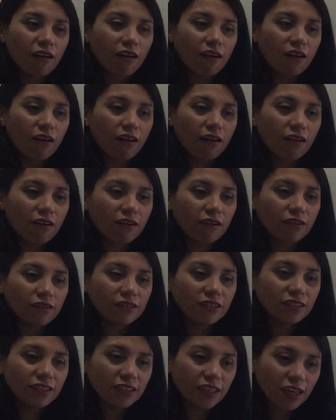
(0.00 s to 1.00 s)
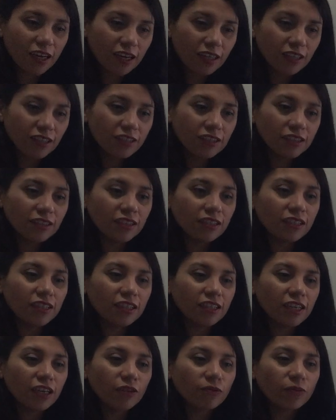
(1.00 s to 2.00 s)
are designed
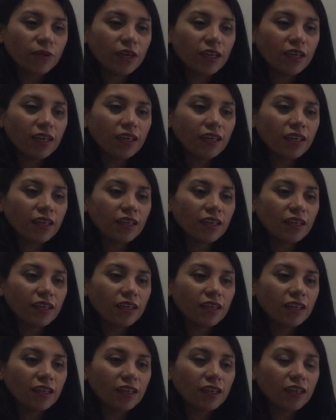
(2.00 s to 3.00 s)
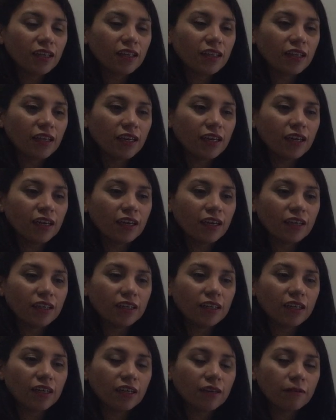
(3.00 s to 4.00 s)
in a way that